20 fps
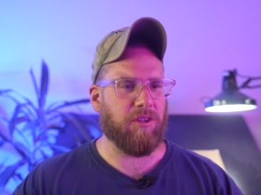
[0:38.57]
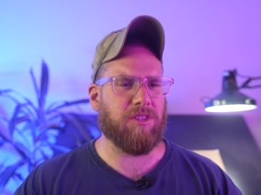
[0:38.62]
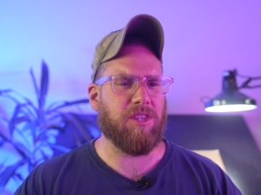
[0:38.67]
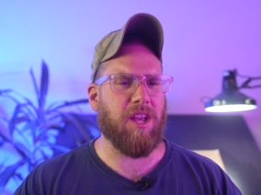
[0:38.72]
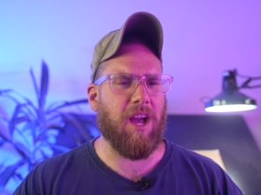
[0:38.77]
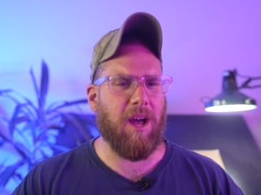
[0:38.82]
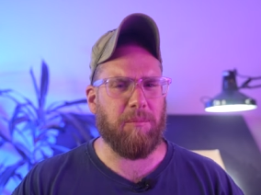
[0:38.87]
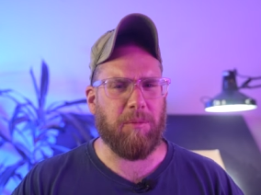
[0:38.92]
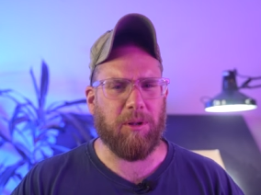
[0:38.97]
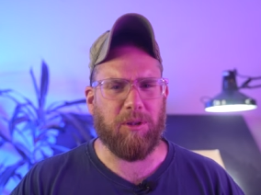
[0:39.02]

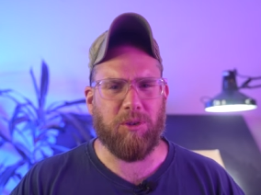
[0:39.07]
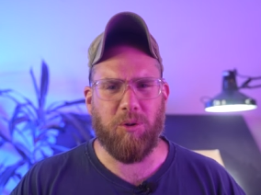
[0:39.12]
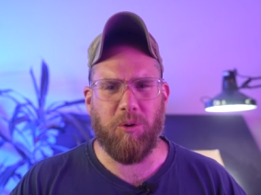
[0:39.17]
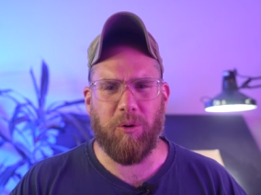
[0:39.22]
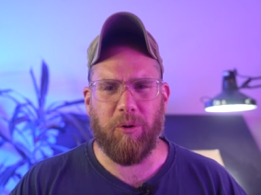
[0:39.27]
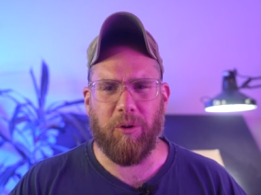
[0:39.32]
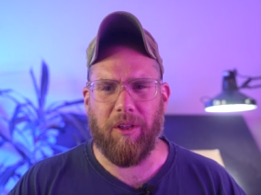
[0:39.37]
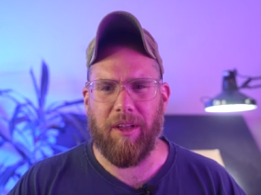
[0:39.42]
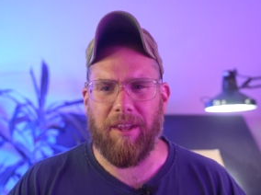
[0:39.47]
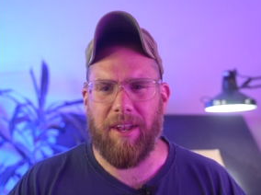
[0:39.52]
John
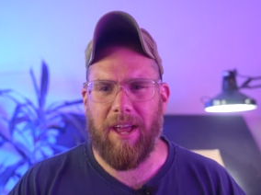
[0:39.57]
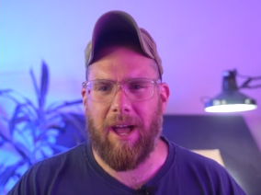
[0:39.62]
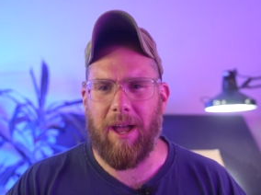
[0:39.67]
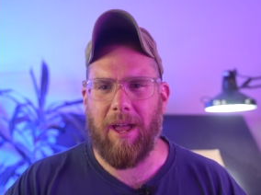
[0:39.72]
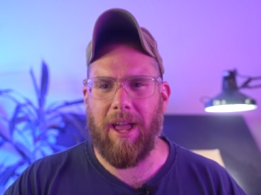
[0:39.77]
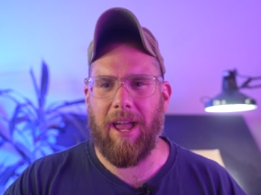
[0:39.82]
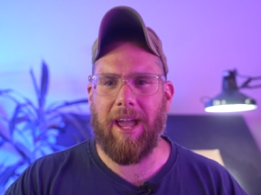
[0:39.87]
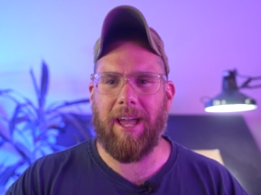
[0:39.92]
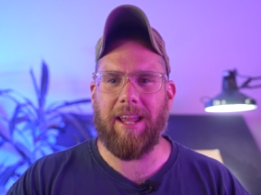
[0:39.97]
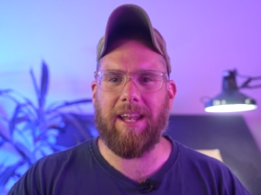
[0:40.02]
McDougall and I,
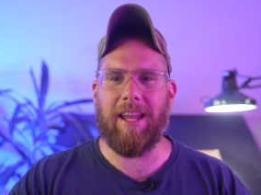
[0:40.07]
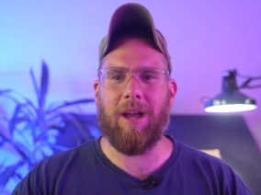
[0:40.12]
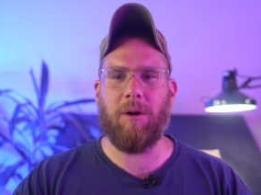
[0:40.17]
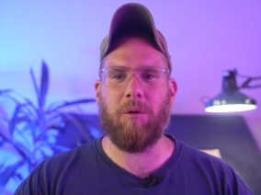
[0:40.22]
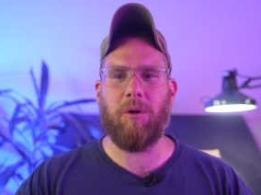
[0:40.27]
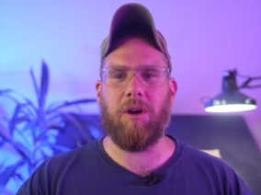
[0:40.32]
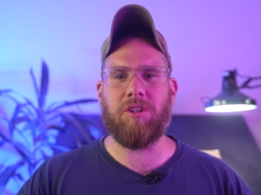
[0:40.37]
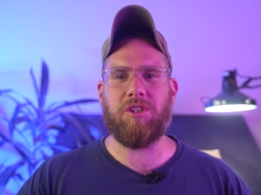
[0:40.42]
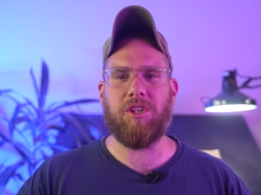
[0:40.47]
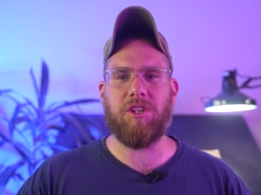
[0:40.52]
and
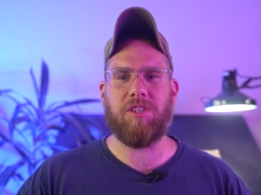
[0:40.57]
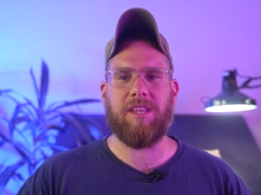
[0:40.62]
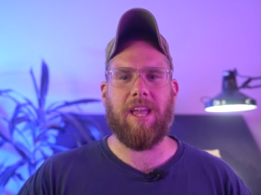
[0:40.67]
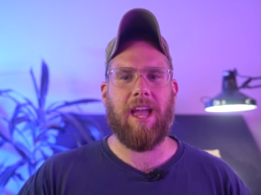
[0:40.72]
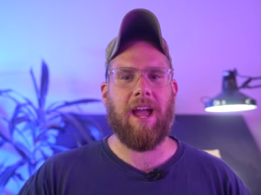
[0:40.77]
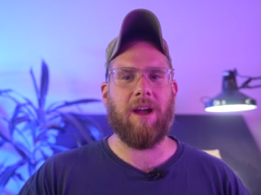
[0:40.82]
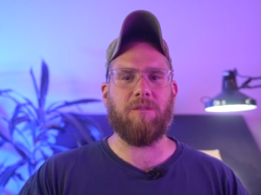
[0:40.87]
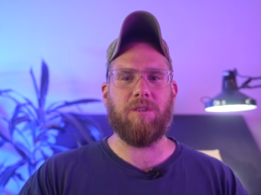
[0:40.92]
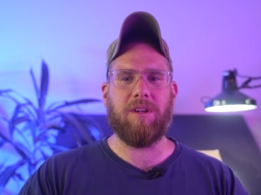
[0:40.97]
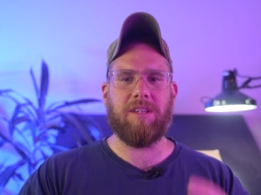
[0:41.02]
it just
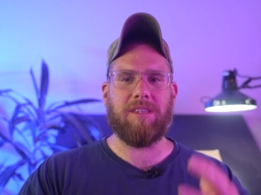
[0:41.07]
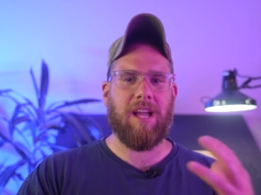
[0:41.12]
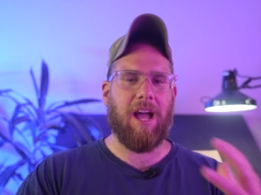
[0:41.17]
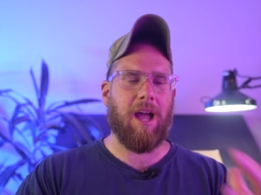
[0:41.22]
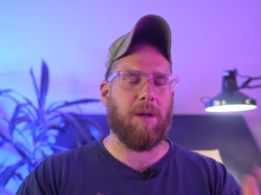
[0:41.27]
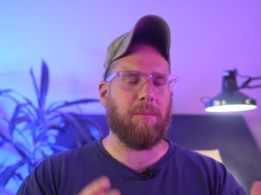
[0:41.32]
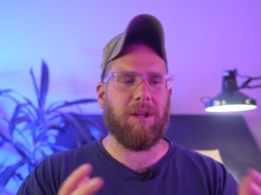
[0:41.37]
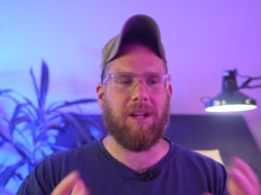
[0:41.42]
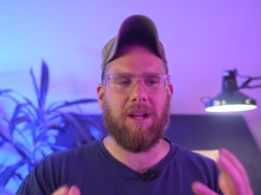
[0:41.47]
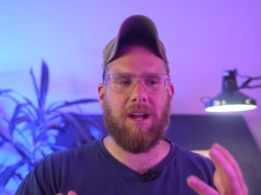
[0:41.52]
every
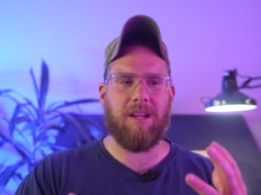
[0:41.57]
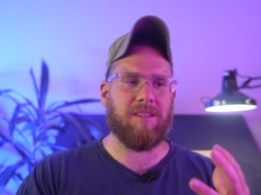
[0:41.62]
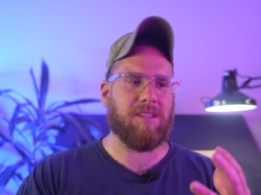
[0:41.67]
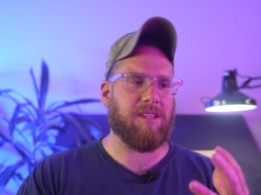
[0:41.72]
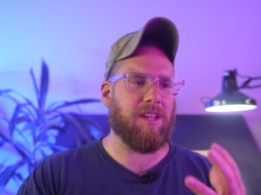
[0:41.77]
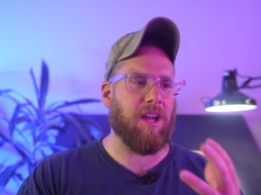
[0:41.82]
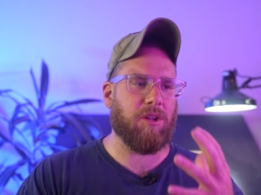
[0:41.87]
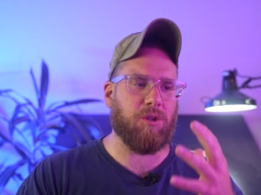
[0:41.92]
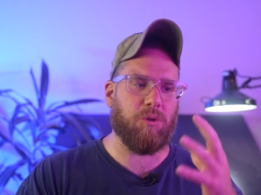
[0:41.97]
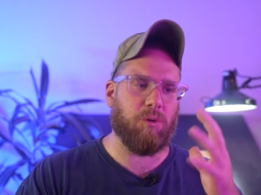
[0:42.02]
time it got
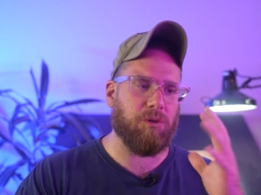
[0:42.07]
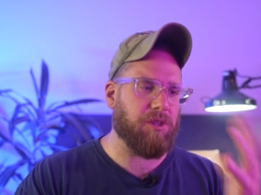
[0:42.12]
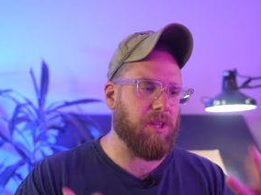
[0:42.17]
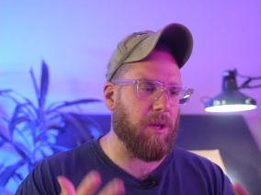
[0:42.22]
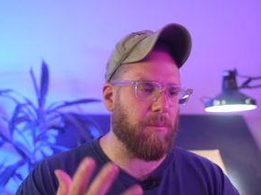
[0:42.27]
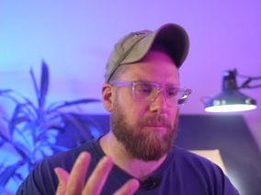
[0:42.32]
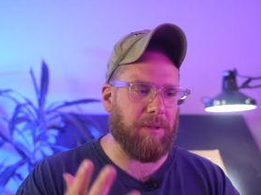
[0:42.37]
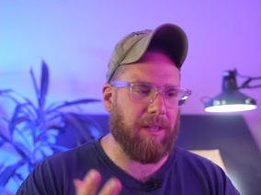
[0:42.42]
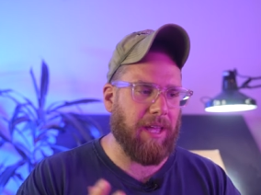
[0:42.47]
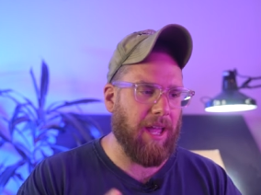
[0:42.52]
scheduled,
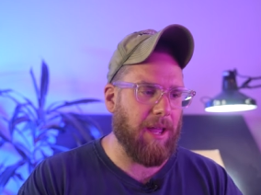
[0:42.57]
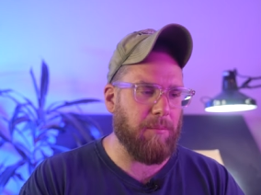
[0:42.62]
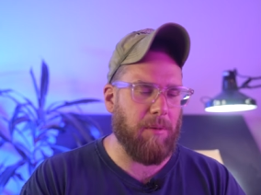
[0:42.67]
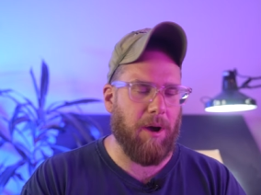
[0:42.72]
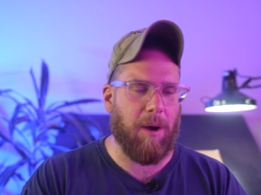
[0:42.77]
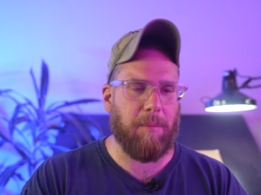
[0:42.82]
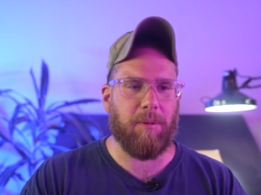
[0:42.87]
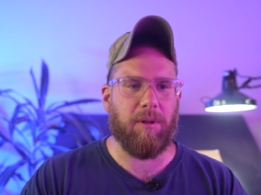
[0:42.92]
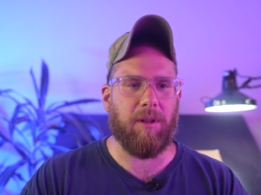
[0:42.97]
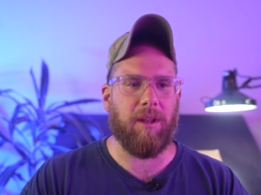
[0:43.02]
something came
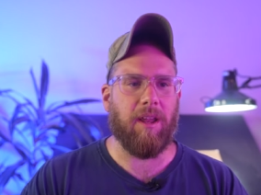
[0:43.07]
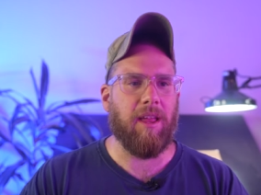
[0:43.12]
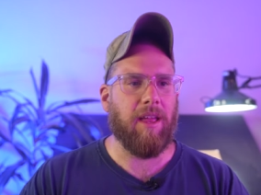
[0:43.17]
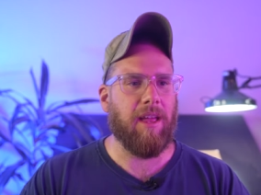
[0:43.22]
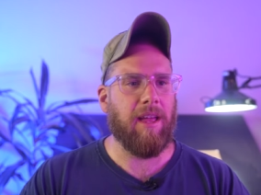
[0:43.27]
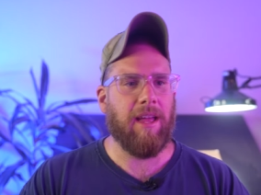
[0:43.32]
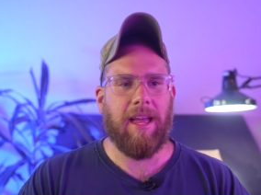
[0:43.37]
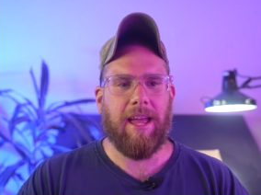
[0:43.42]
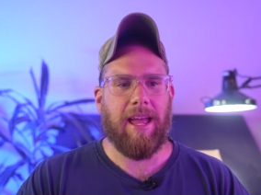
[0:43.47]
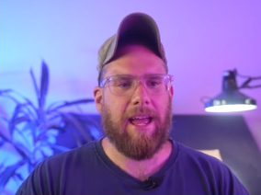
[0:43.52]
up and
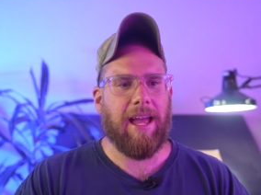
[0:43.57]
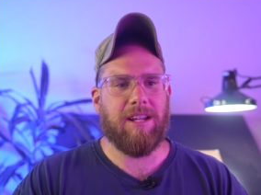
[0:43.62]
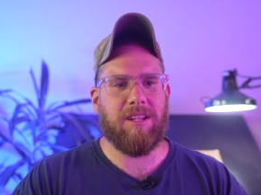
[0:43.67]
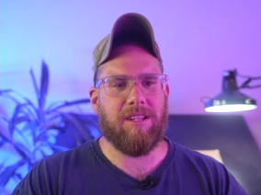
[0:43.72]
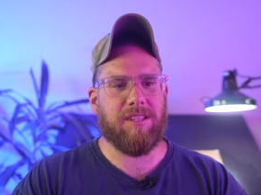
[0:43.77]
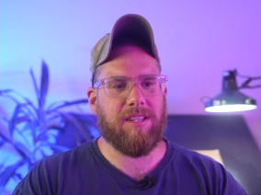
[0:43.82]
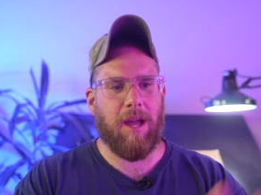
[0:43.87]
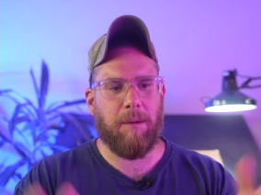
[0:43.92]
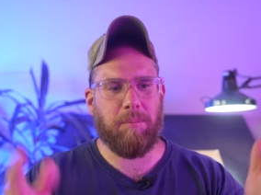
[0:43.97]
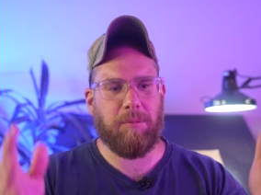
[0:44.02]
it
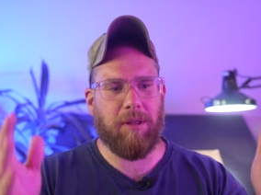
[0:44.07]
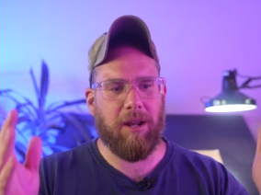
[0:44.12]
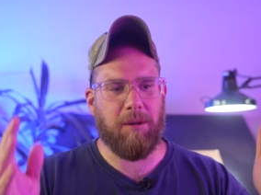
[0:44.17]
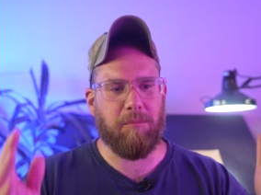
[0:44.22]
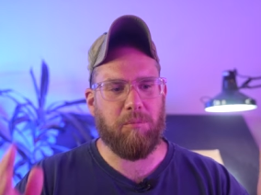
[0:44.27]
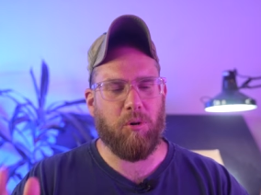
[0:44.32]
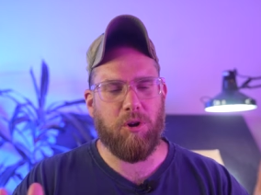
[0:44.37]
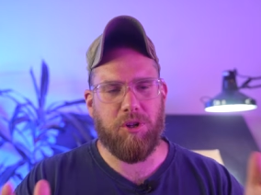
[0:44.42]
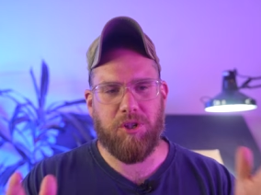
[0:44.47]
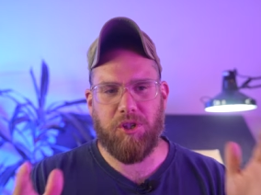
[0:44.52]
just kept
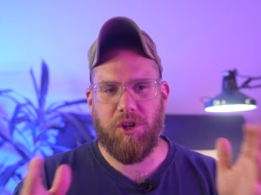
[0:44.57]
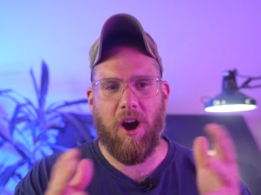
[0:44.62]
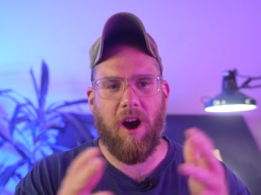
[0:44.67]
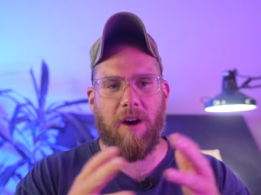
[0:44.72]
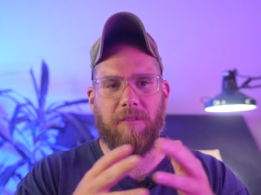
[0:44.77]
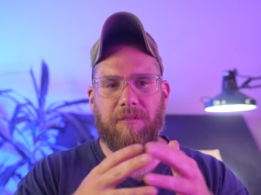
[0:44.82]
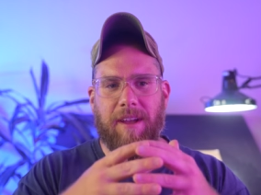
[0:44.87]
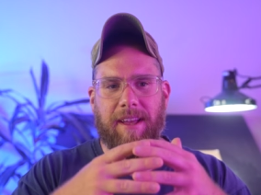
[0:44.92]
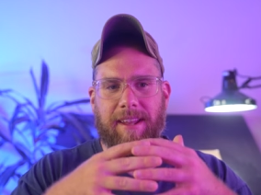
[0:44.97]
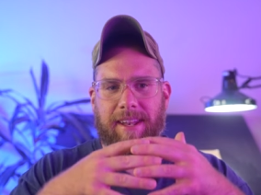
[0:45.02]
getting pushed
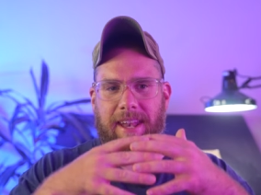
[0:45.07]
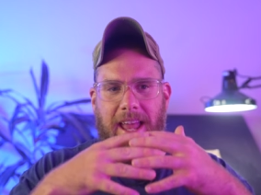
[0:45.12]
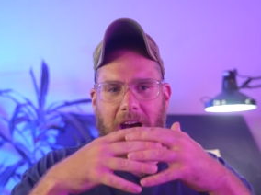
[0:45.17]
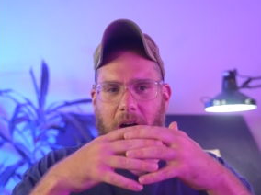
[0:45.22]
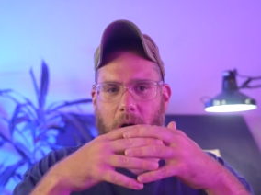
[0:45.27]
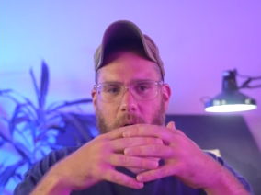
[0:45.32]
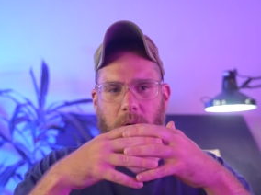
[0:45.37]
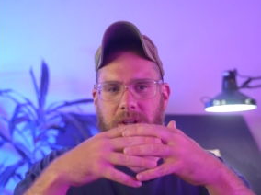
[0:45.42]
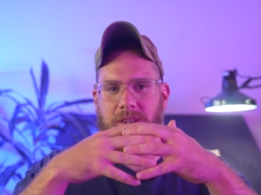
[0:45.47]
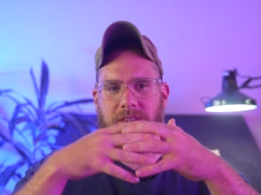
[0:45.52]
off, and
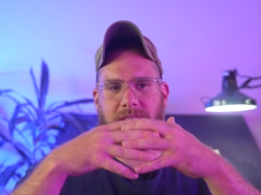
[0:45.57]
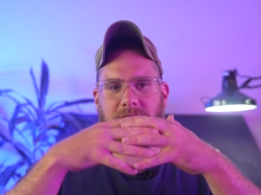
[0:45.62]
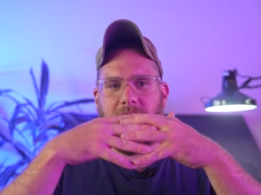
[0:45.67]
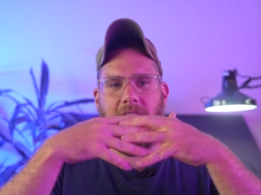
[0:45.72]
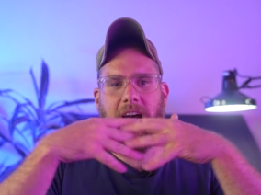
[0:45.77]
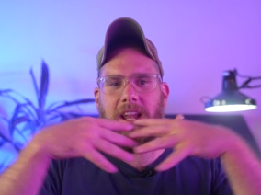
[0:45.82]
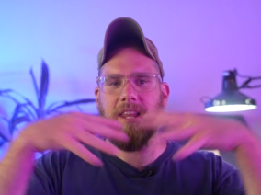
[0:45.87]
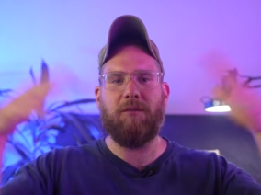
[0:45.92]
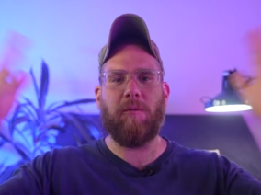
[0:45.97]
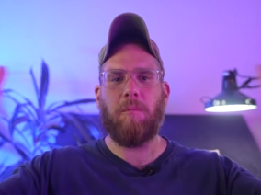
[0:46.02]
now it's
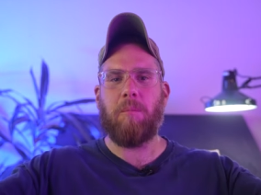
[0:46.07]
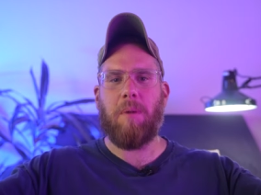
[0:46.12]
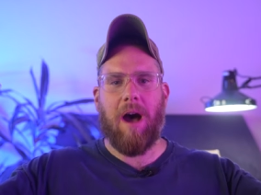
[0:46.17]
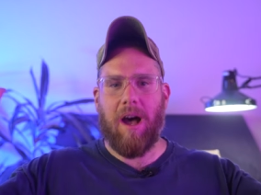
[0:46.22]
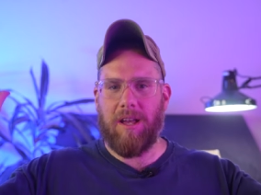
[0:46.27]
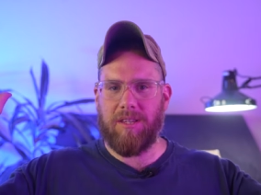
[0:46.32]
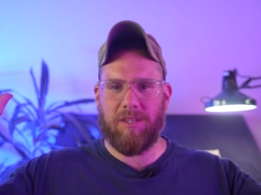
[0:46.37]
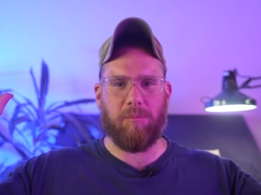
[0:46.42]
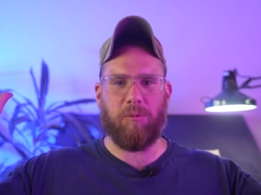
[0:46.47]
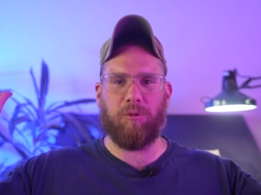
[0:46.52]
not even
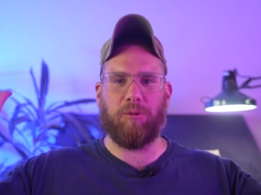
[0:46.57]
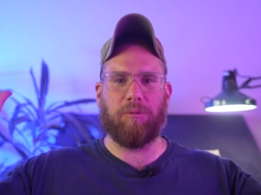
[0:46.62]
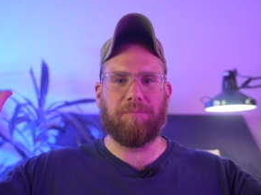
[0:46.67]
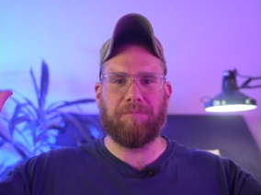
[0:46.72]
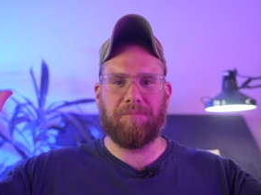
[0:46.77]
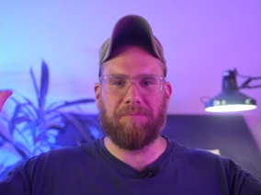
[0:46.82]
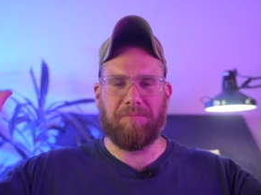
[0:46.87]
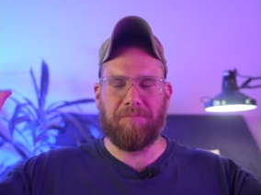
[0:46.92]
possible.